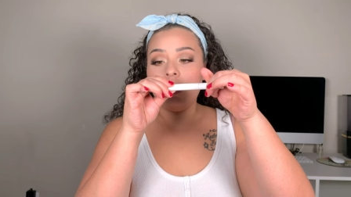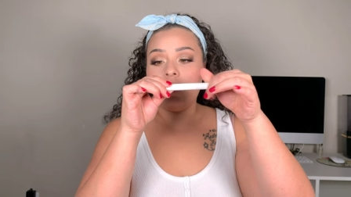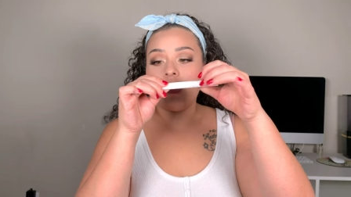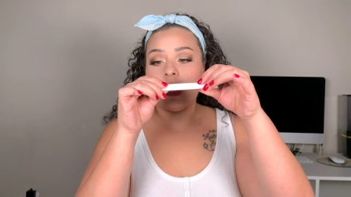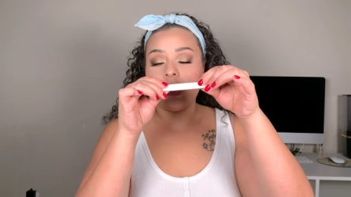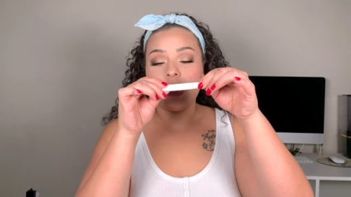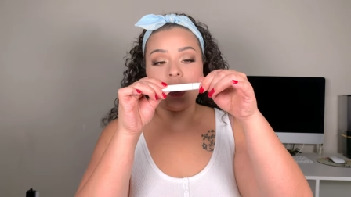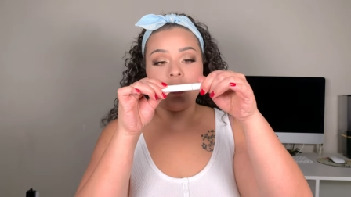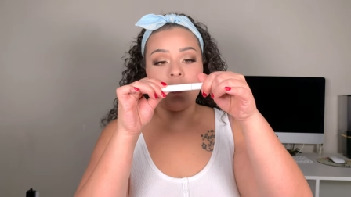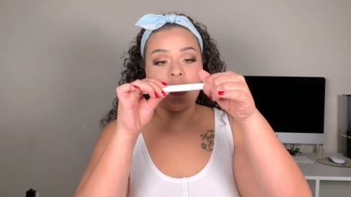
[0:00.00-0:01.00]

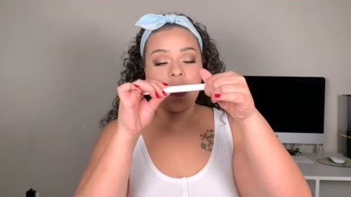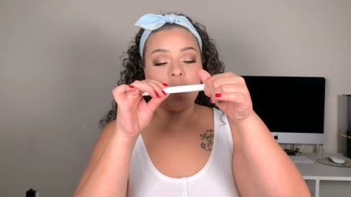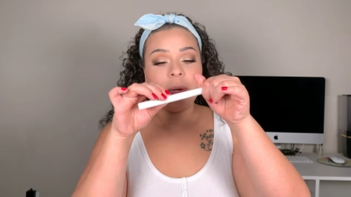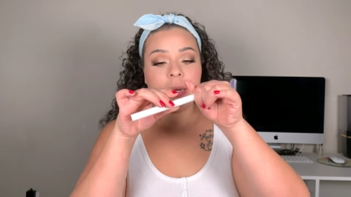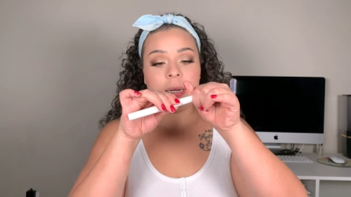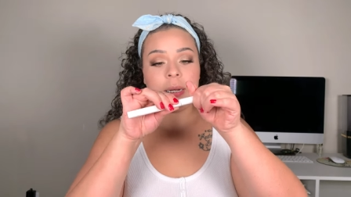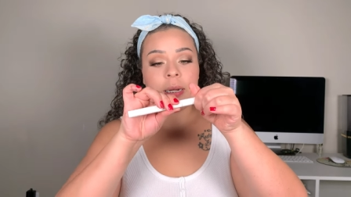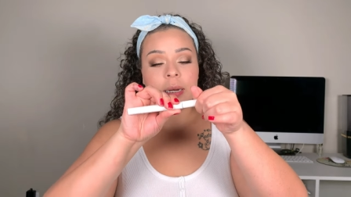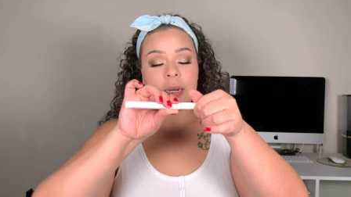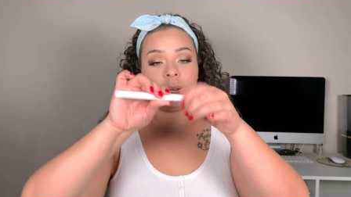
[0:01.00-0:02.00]
Flawless Brow Pin,
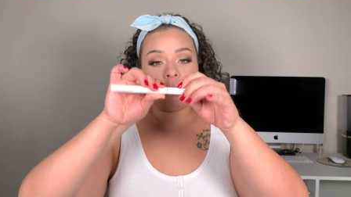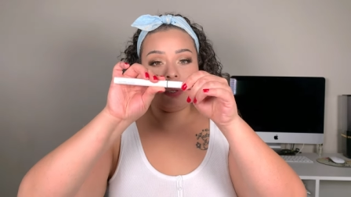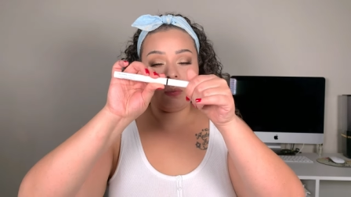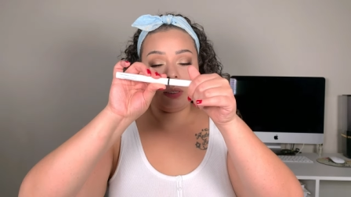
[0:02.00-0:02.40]
and it comes